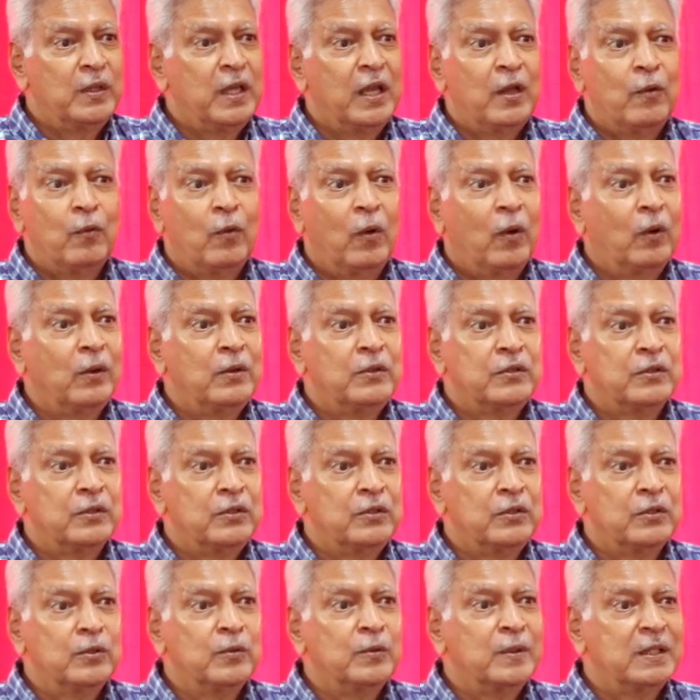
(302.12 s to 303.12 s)
they want
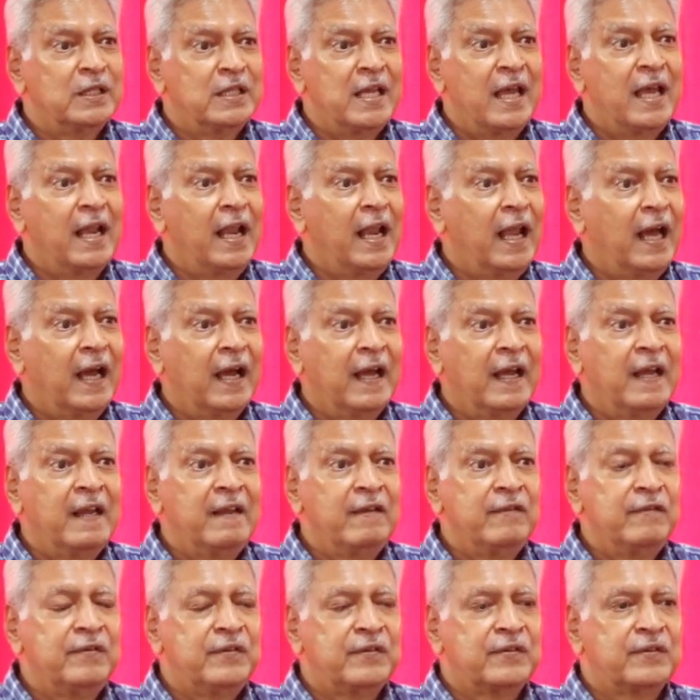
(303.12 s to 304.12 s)
to do with their
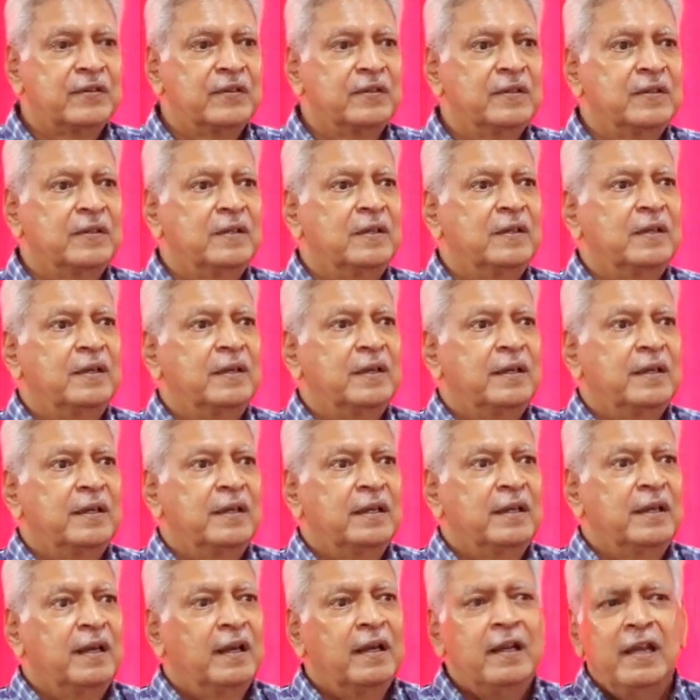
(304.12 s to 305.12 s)
lives?
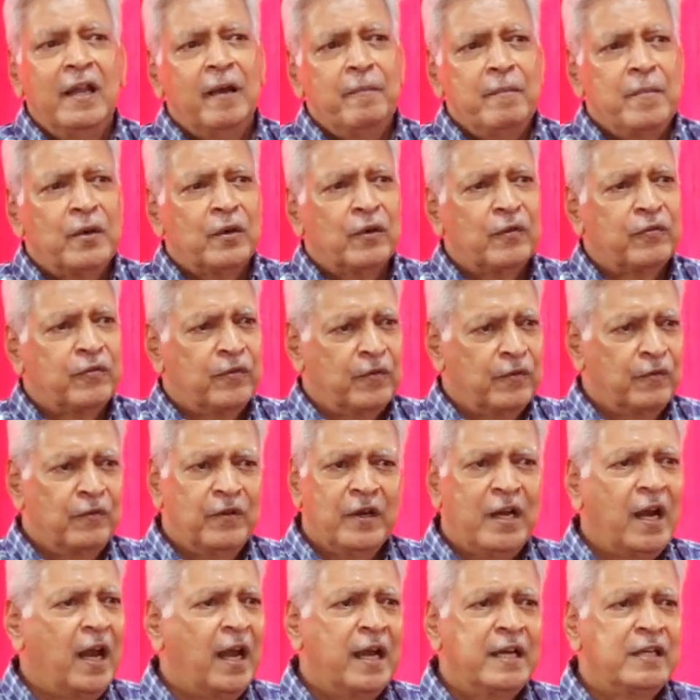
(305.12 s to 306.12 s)
A number of
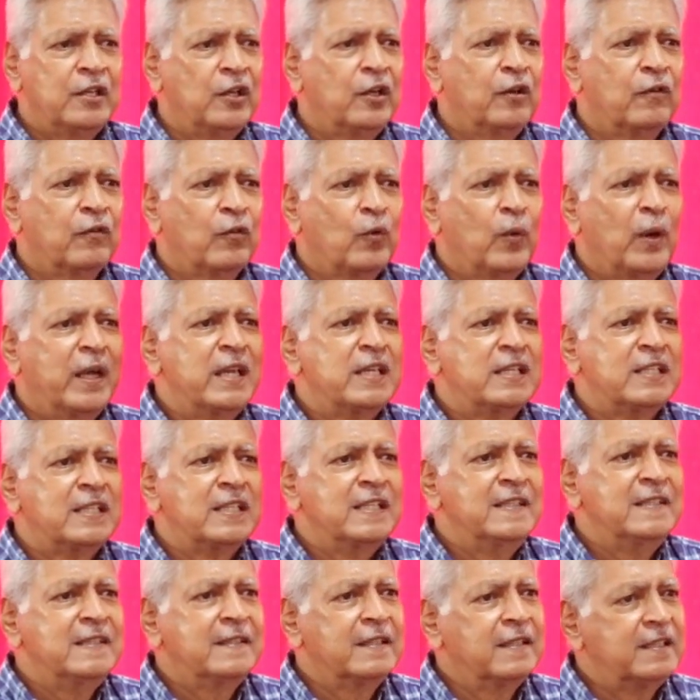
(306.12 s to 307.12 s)
variety of
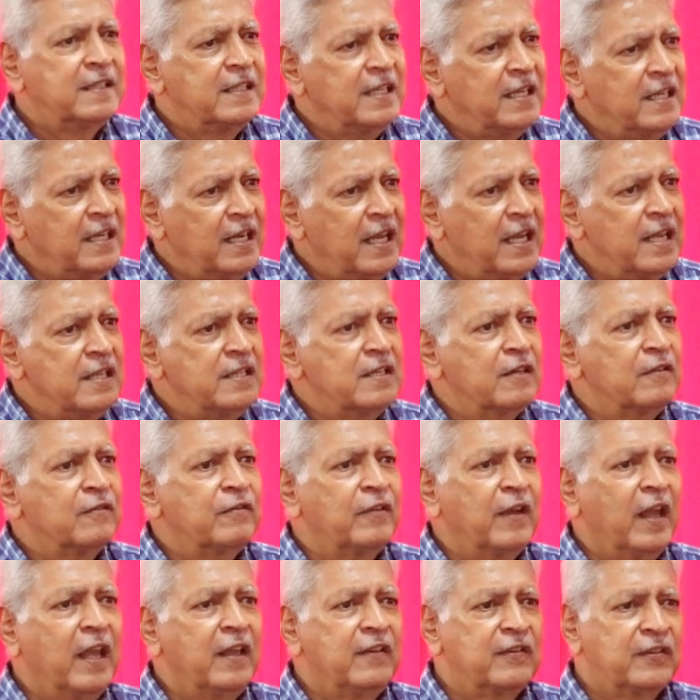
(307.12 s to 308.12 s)
questions the teenager
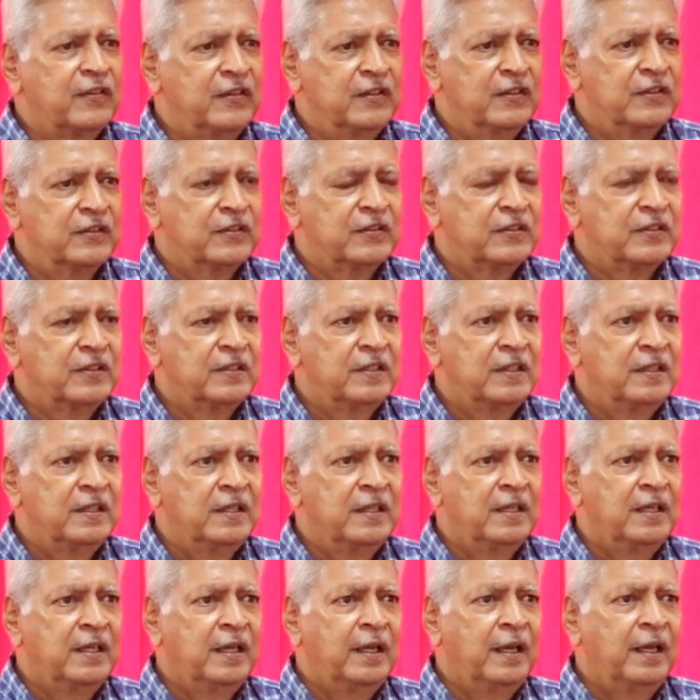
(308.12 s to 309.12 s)
faces.
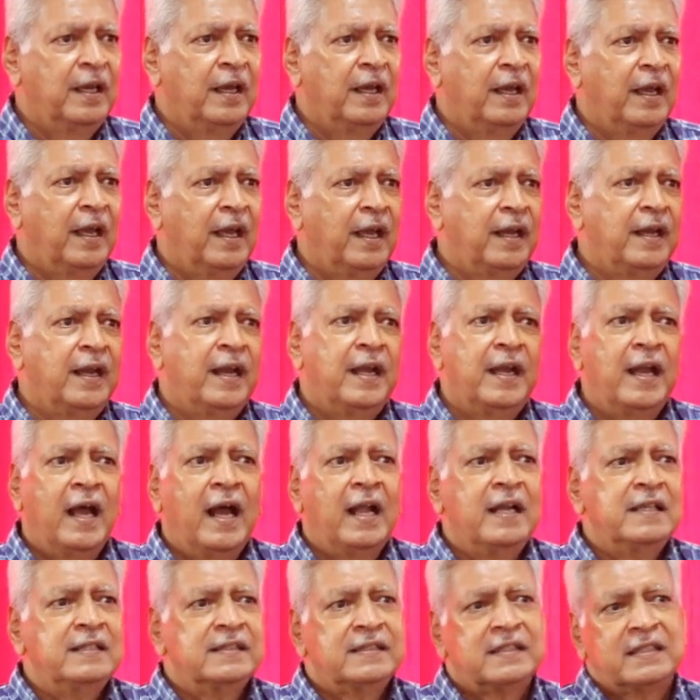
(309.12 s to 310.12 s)
And
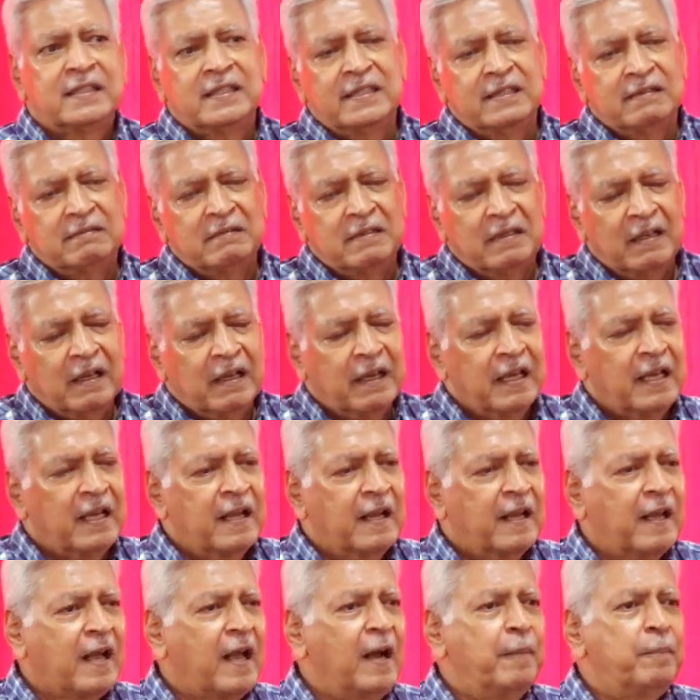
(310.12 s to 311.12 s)
adults,
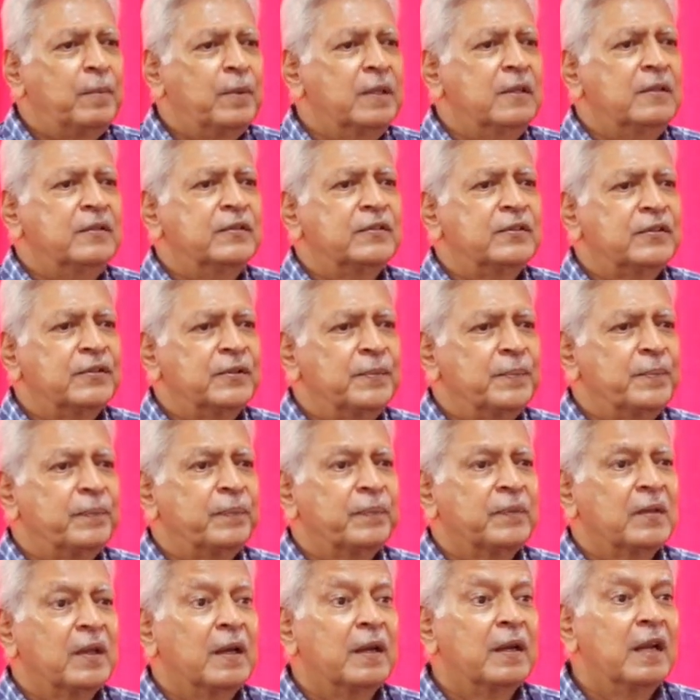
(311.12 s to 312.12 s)
like couples,
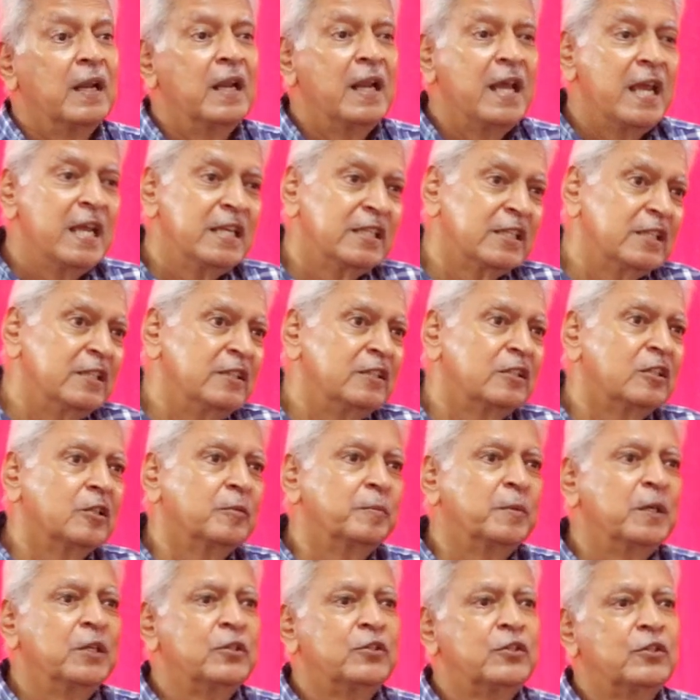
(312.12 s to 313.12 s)

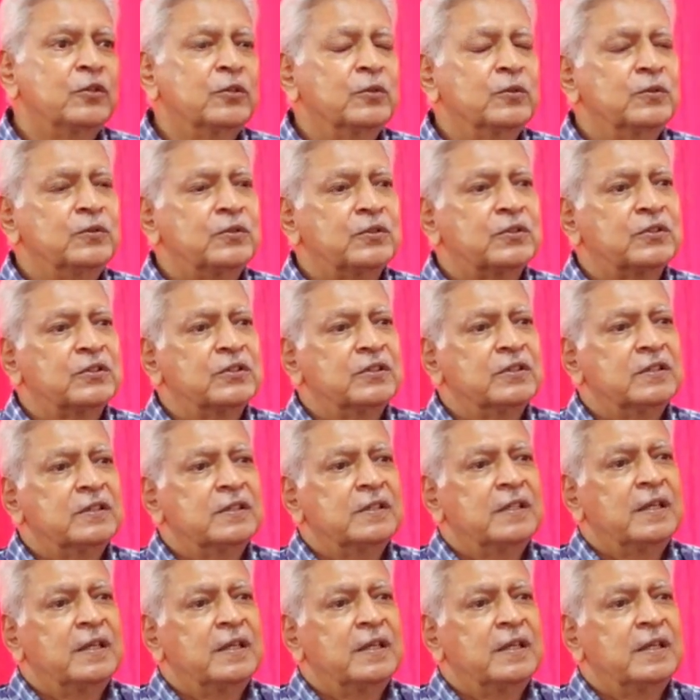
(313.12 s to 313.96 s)
relationship issues,